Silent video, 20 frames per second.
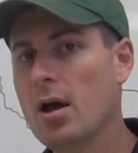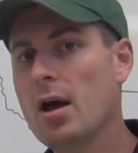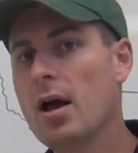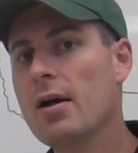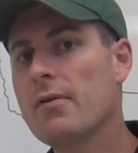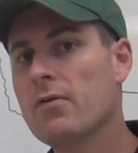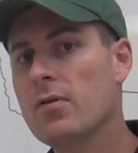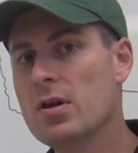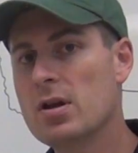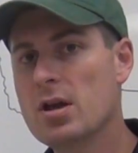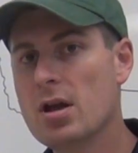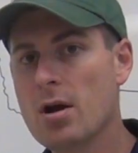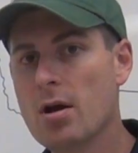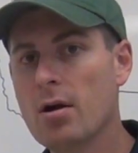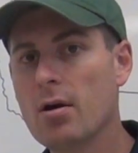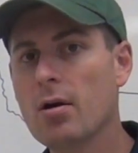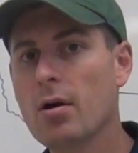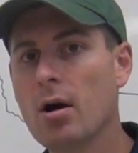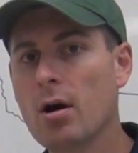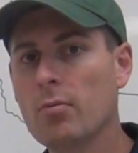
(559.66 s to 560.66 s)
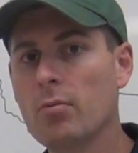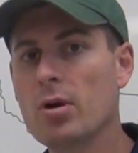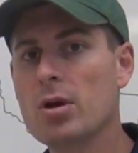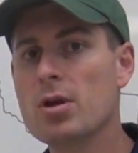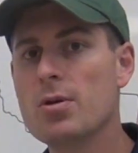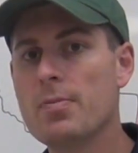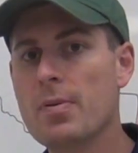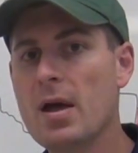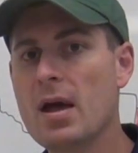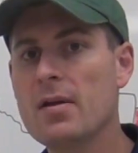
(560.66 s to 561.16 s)
every year on what
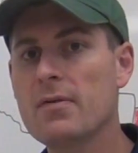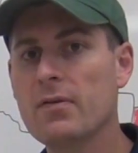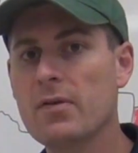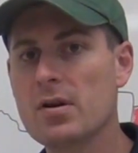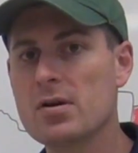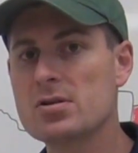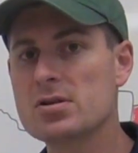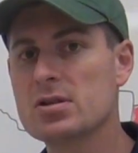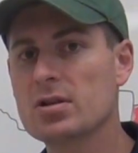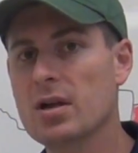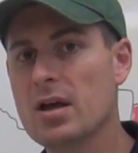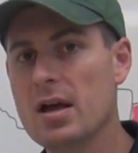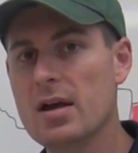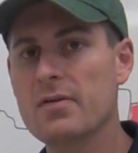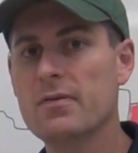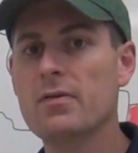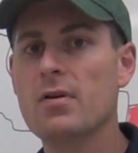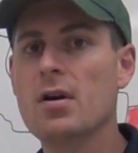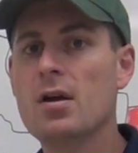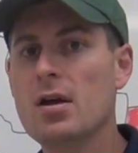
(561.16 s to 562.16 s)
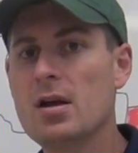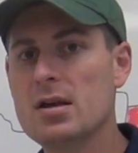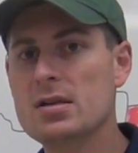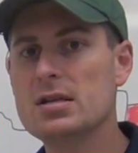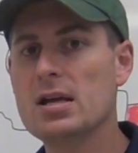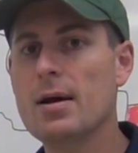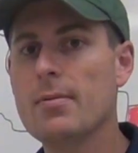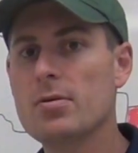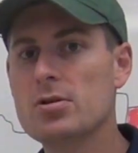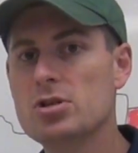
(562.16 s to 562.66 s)
you paid for your slave
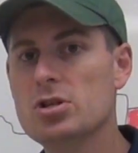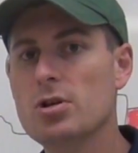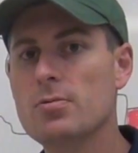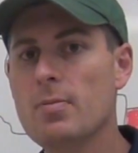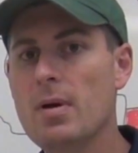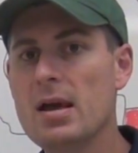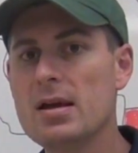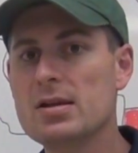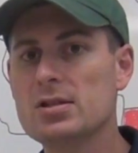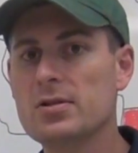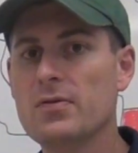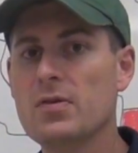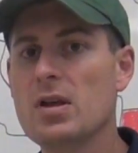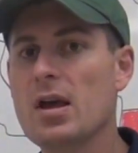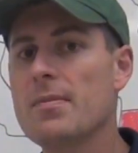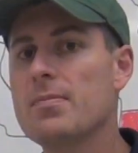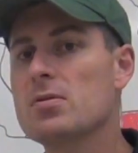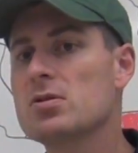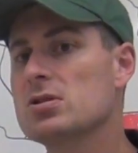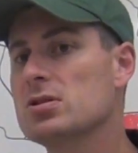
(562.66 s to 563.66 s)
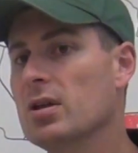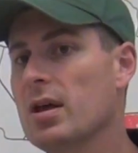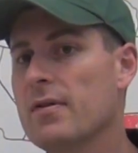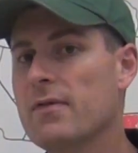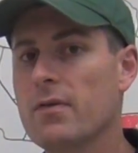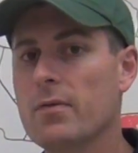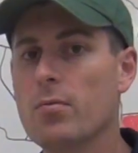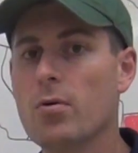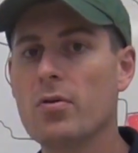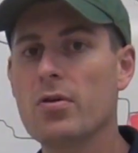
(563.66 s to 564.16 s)
is how much you'd make. So if you kept your slave
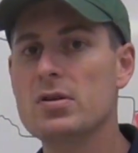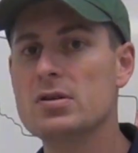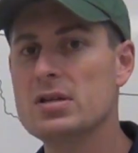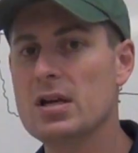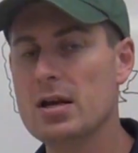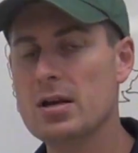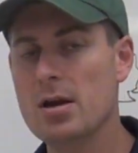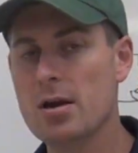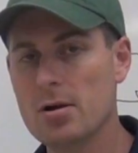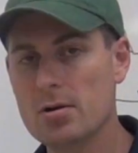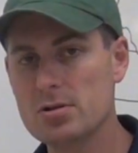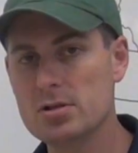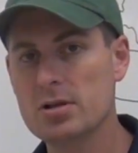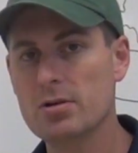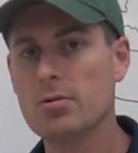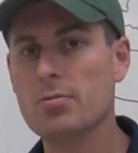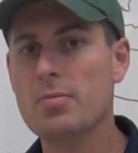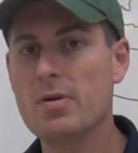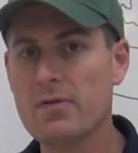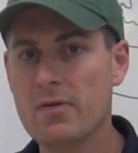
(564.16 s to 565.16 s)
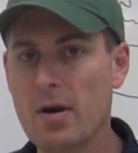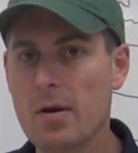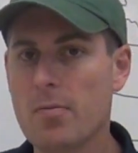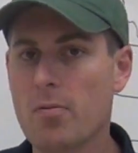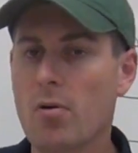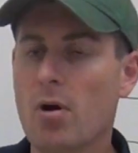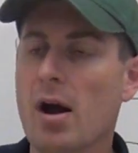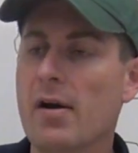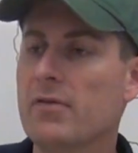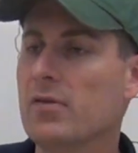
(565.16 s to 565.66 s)
for more than 10 years, it would be very
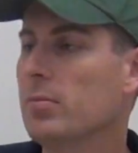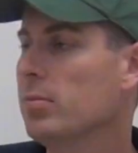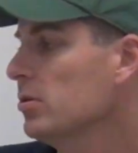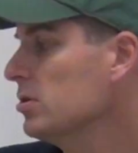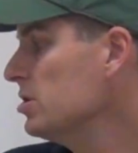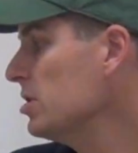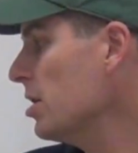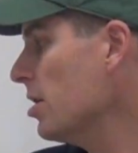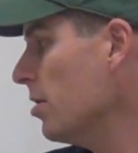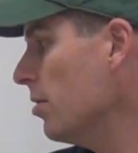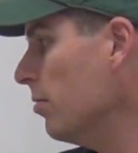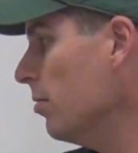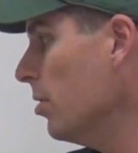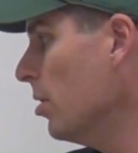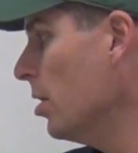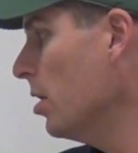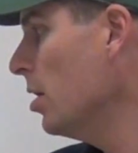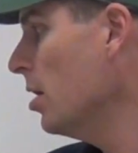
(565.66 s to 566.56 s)
profitable to you.